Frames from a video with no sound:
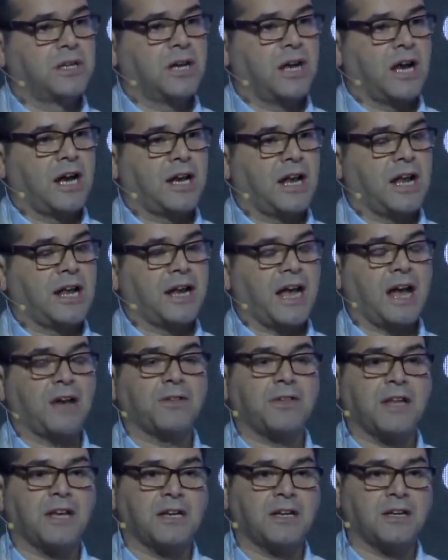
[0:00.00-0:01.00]
And how
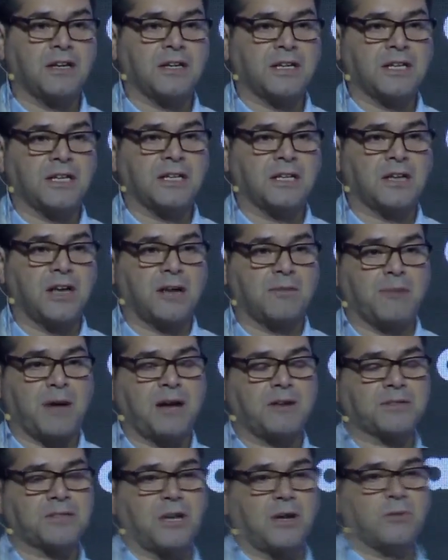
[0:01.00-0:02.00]
they're learning
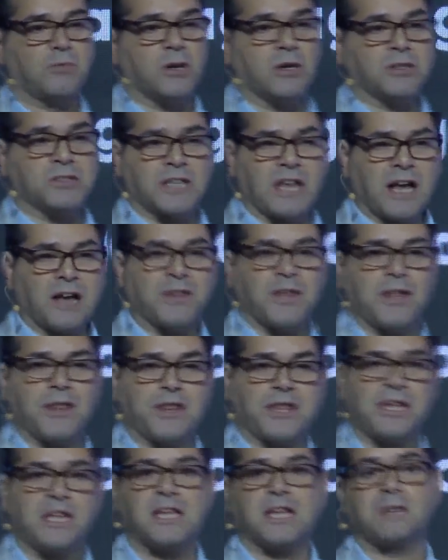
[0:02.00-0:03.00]
about our world and how they're
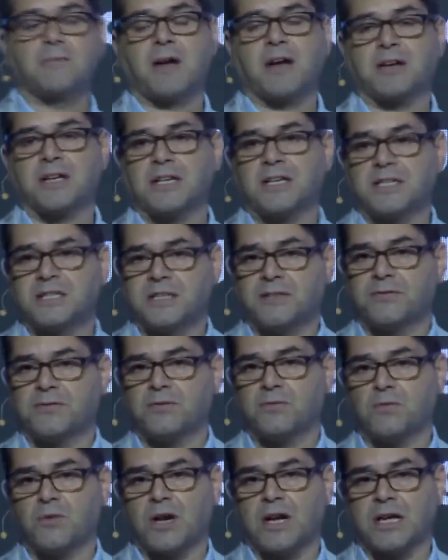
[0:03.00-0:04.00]
thinking about it in
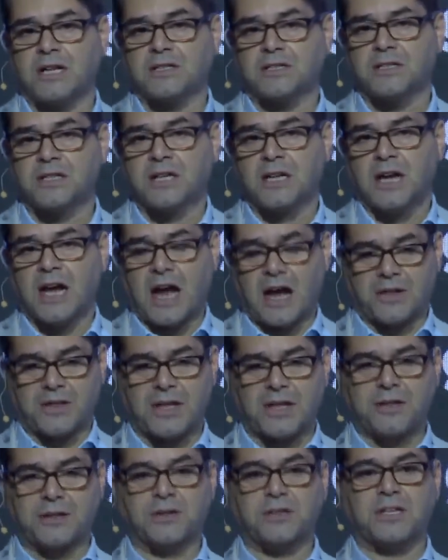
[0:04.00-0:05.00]
different ways. How
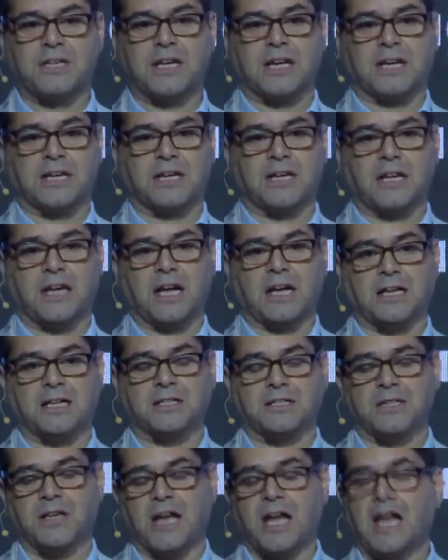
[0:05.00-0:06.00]
they're looking at it
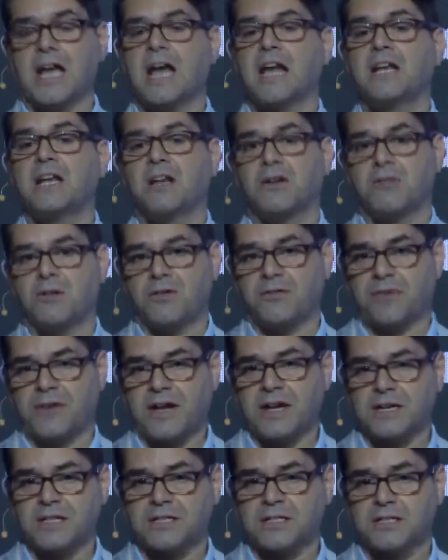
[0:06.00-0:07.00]
as a halo
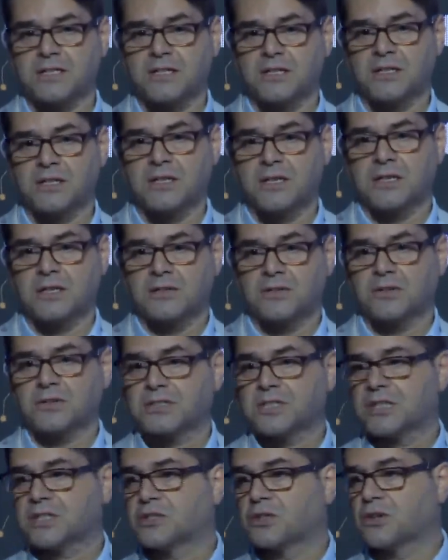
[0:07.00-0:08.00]
effect,
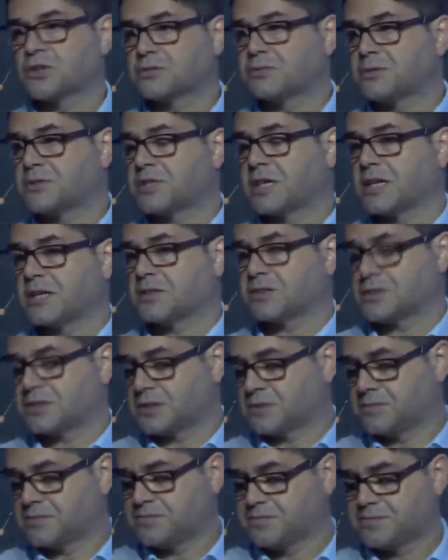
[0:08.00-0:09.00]
not just cost per sales.
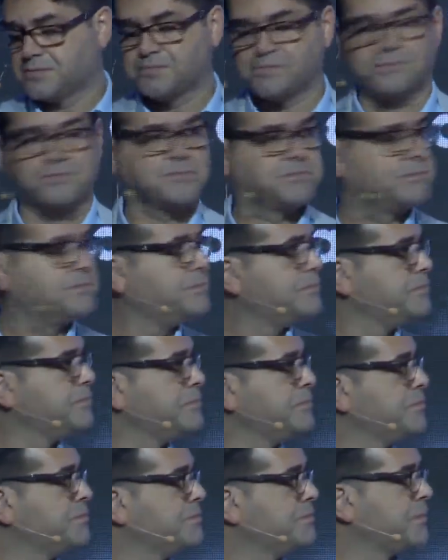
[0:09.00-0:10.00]

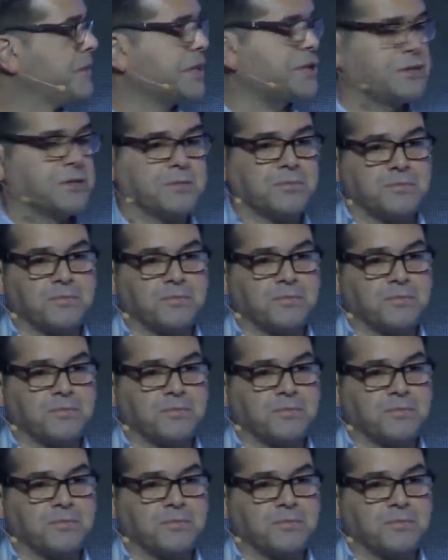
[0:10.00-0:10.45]
Thank you.